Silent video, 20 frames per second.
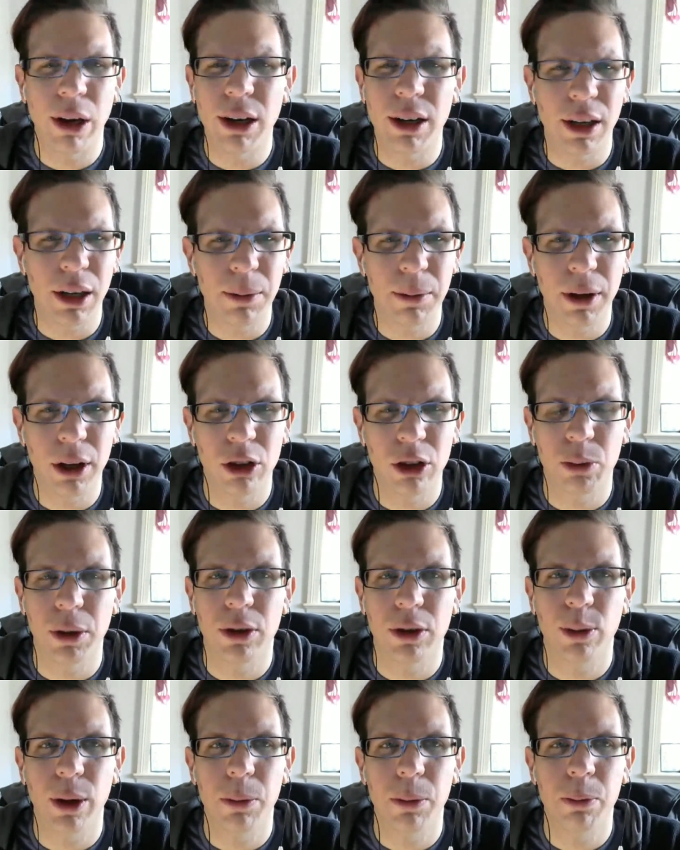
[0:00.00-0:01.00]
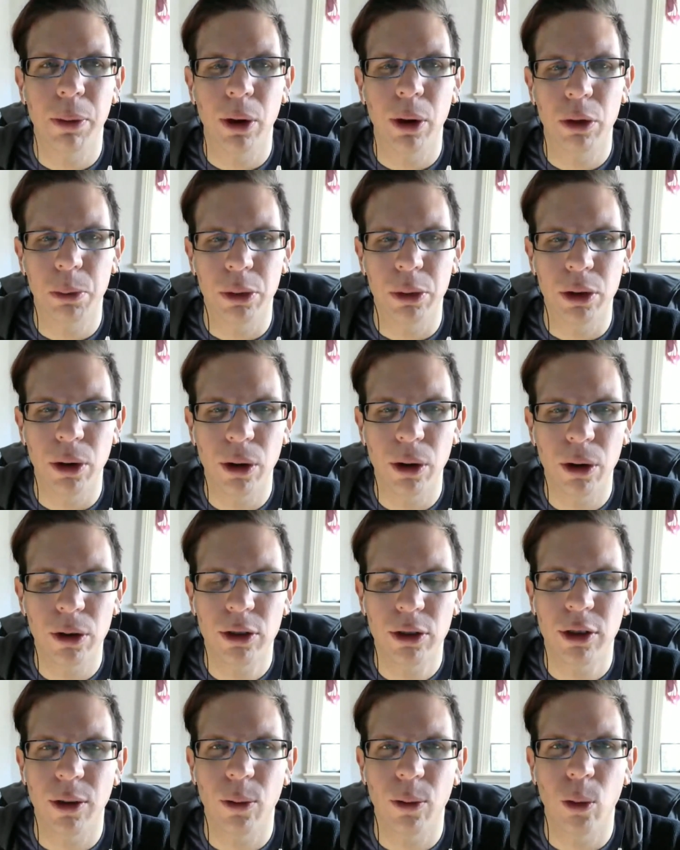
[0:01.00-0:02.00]
in emails between both
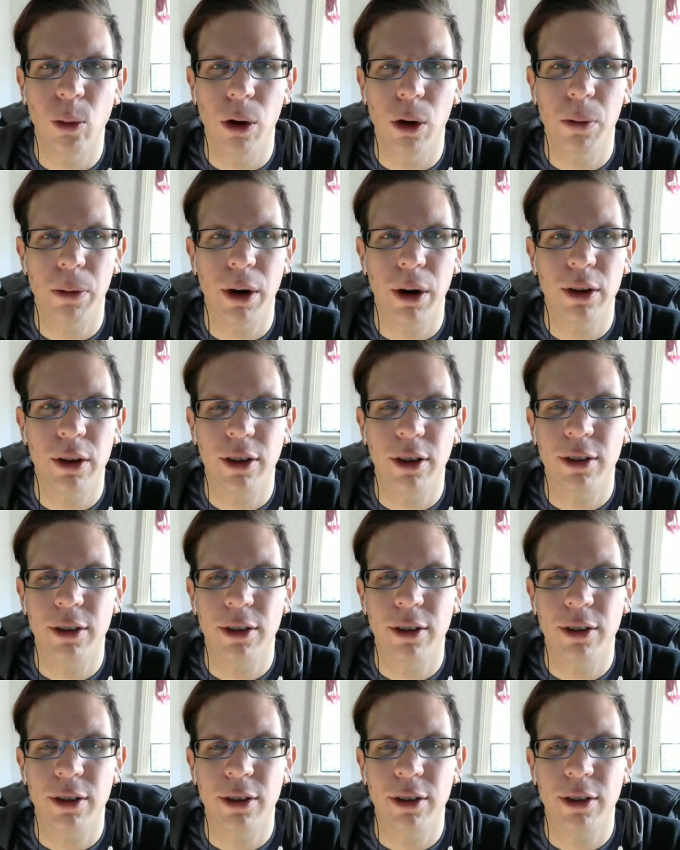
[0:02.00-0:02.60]
Bluehost and WordPress,